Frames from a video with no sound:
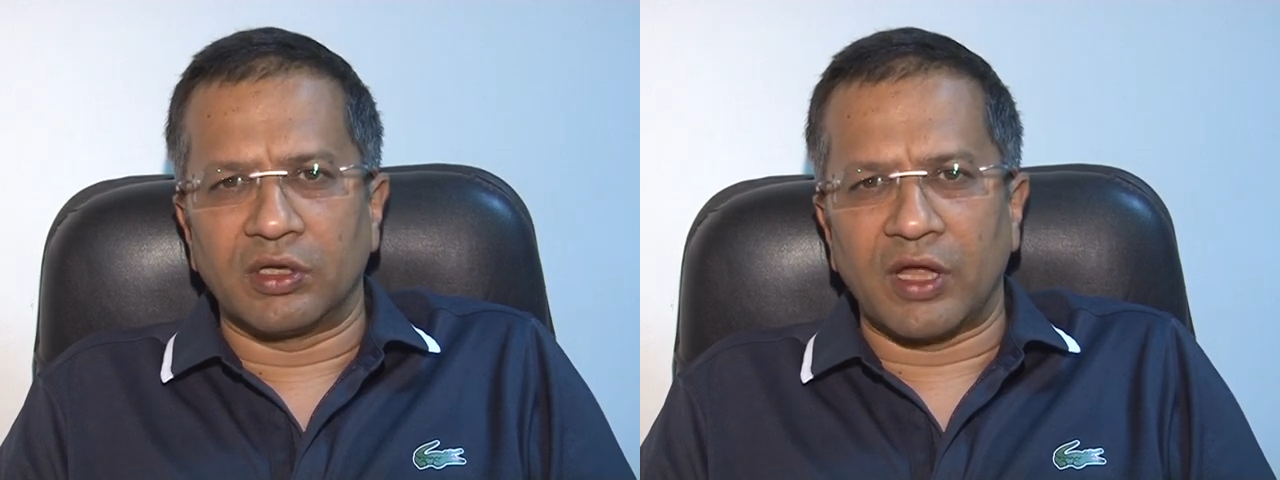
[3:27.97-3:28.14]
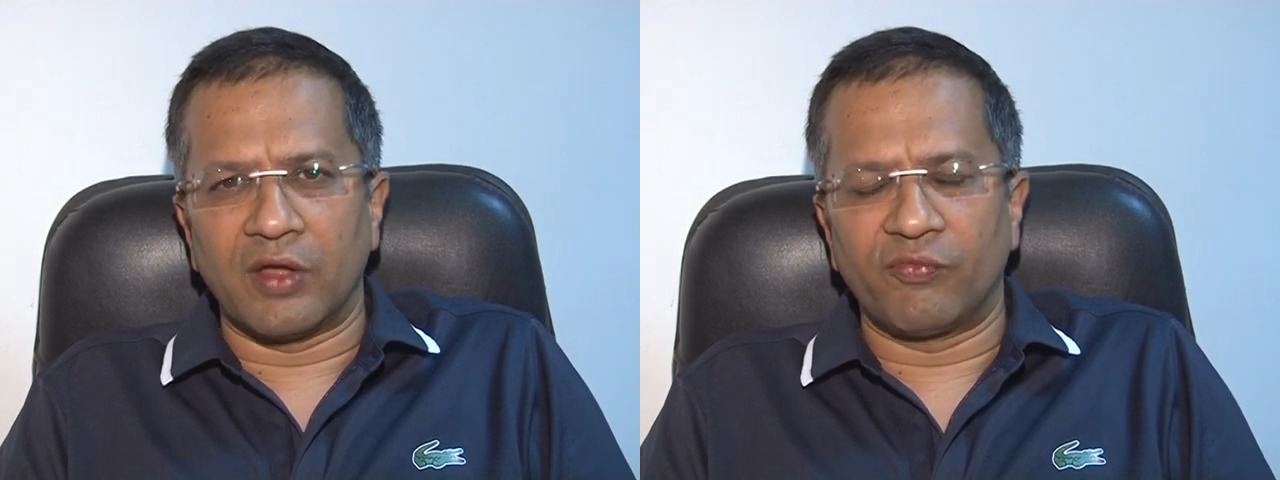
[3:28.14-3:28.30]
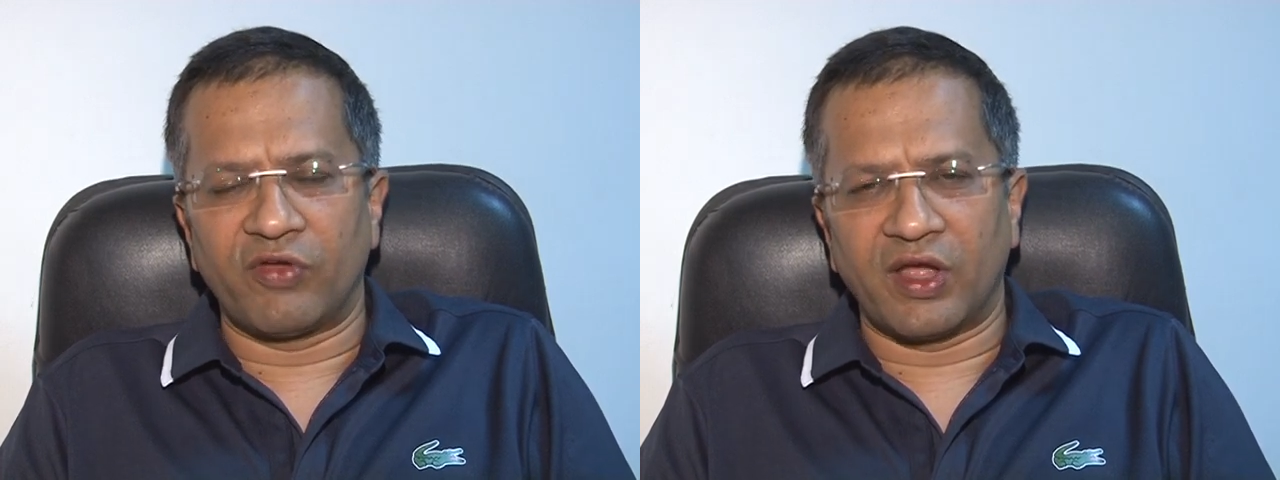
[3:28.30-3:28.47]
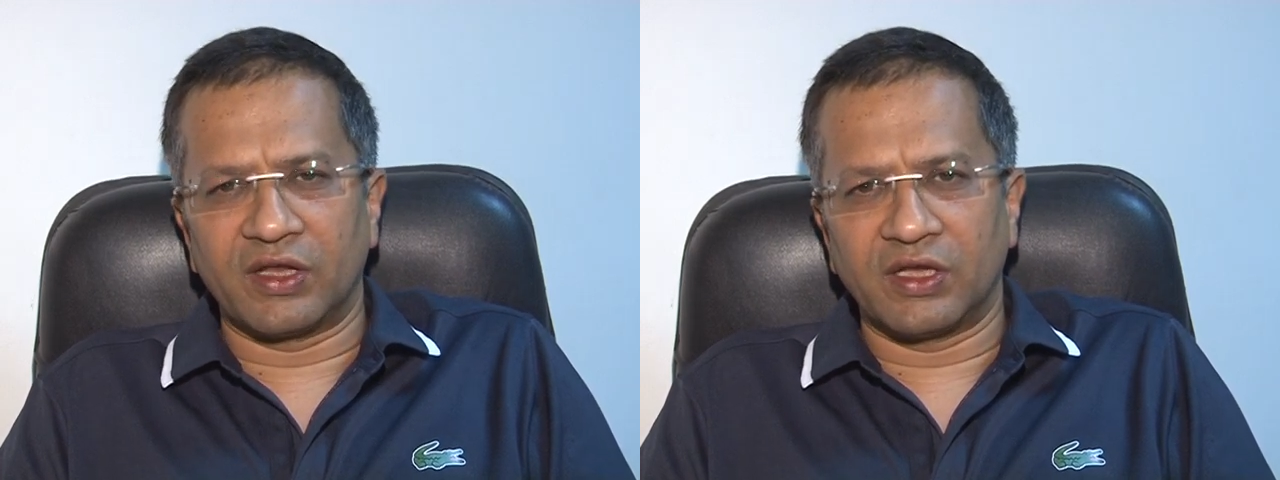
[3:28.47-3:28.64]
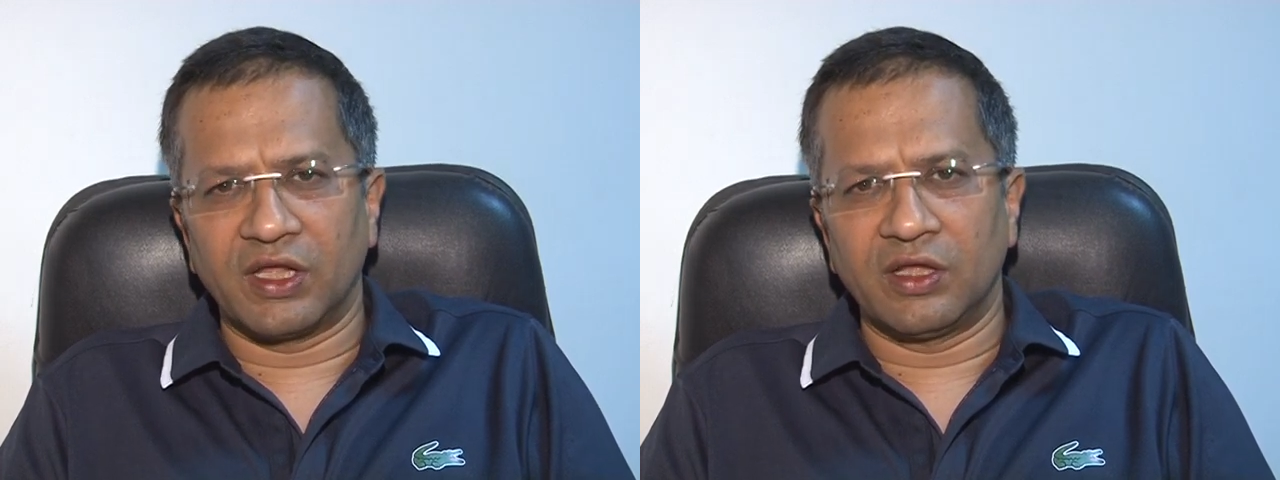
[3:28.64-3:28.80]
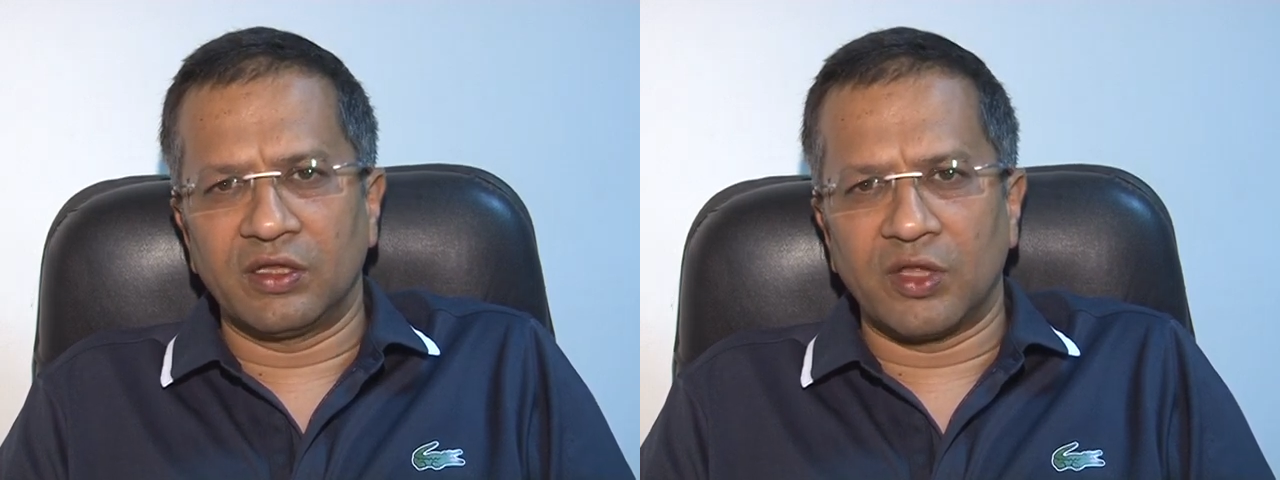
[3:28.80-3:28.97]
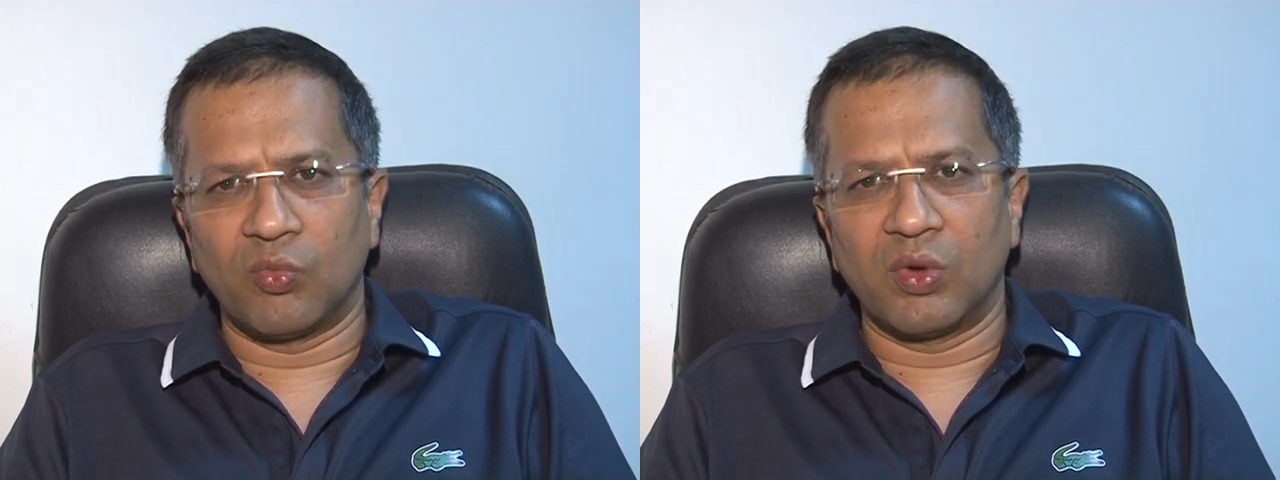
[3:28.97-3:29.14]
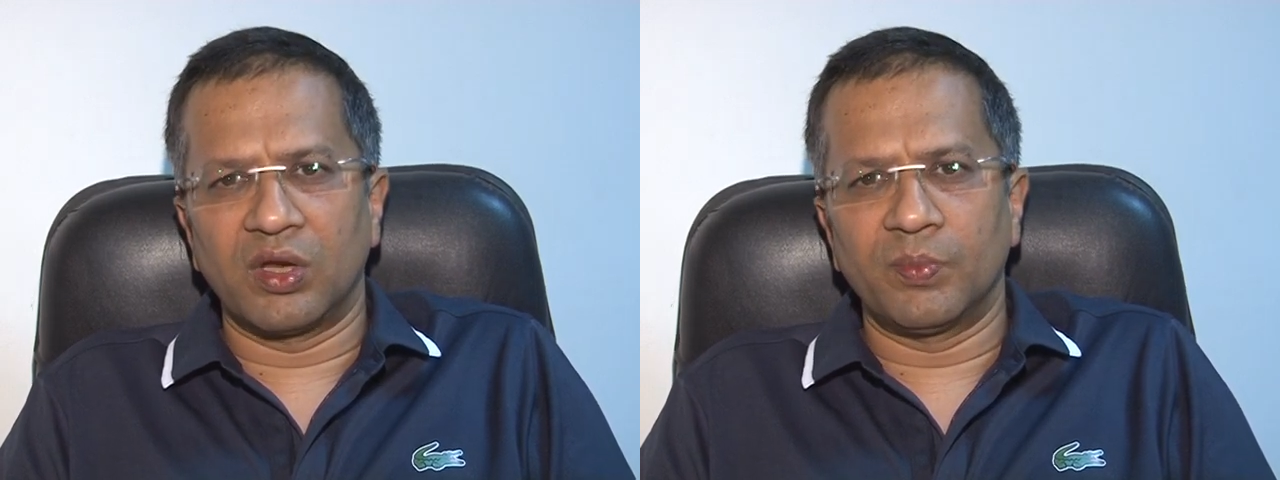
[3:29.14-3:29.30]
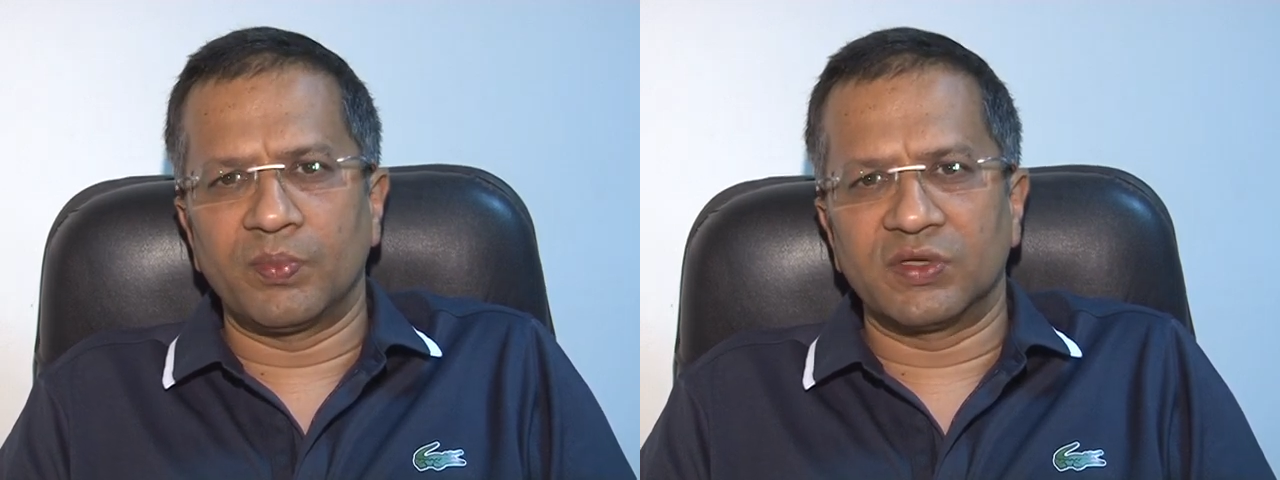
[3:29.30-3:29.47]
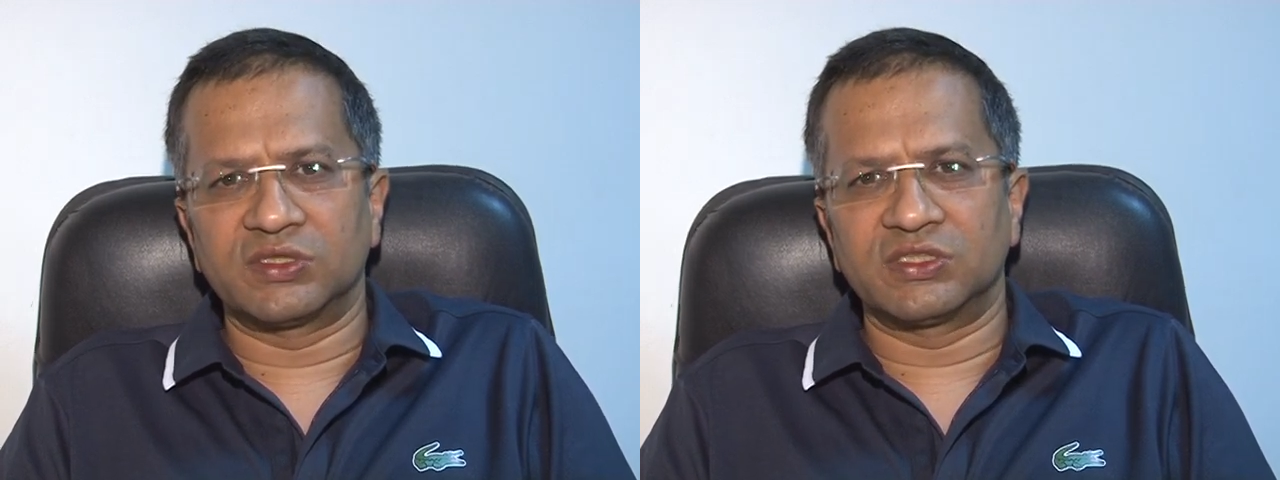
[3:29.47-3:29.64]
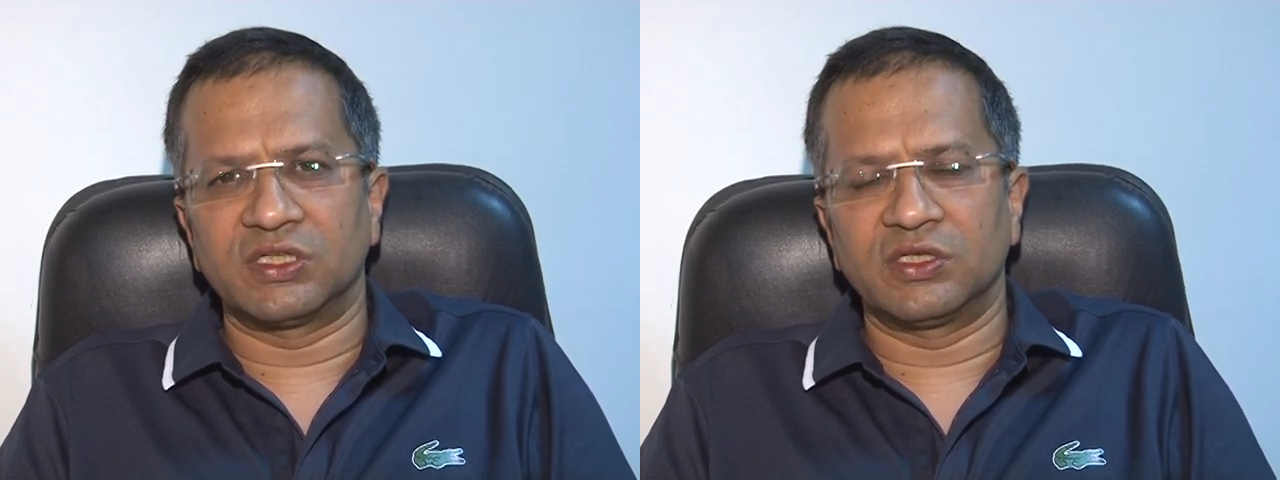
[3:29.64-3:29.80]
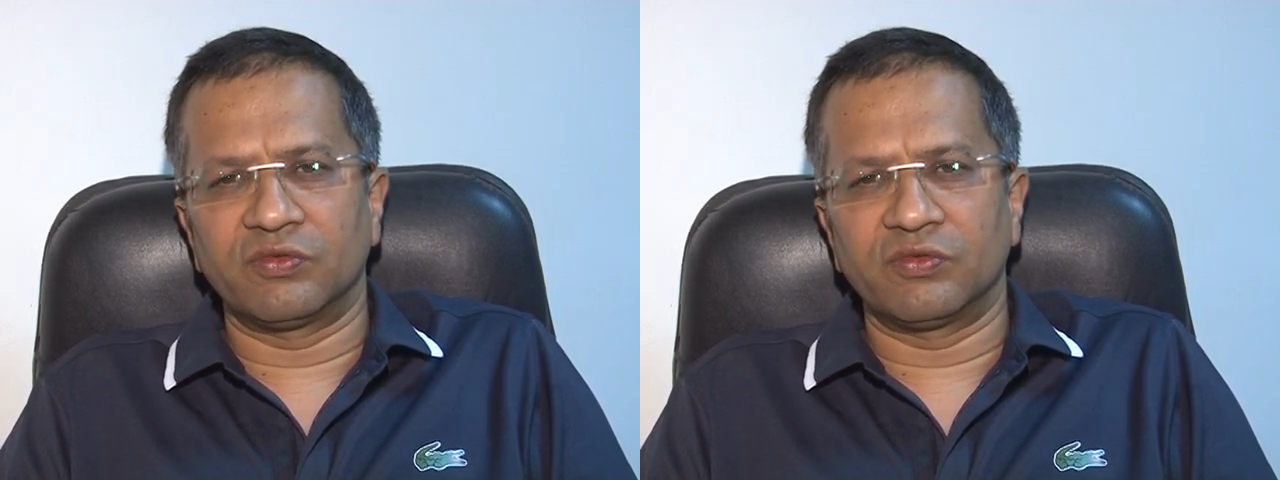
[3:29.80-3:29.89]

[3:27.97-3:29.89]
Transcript: affecting the 1%